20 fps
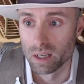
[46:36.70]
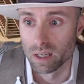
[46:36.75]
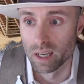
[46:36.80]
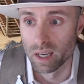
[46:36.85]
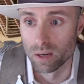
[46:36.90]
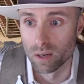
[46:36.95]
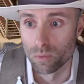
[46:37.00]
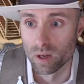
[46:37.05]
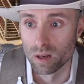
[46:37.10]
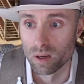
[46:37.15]

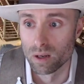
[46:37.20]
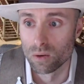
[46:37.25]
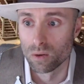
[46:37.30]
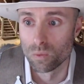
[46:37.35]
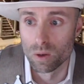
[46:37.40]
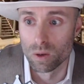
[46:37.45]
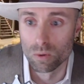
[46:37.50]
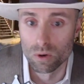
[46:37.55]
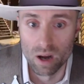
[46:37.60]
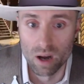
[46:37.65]
And we
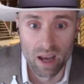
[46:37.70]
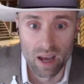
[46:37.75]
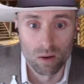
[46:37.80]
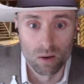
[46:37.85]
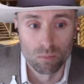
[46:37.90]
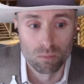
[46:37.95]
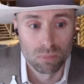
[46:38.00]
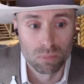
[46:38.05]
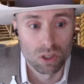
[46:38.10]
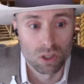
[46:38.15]
will add
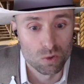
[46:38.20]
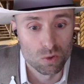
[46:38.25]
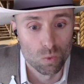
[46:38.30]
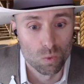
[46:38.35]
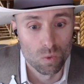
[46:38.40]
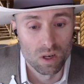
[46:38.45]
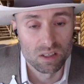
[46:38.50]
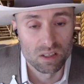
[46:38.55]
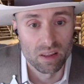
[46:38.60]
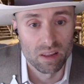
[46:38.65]
a
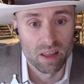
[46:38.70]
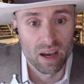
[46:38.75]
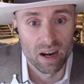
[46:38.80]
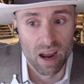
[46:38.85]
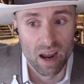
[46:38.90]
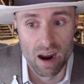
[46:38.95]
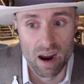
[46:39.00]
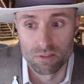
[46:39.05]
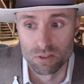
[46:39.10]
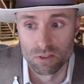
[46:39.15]
+1 to
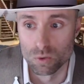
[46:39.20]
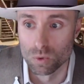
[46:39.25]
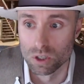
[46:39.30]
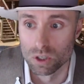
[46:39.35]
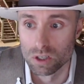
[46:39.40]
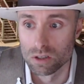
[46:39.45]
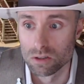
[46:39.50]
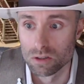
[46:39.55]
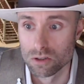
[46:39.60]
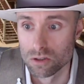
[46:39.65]
that
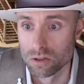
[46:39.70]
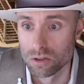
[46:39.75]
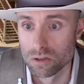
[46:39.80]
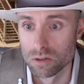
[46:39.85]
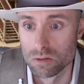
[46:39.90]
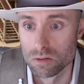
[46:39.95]
afterwards.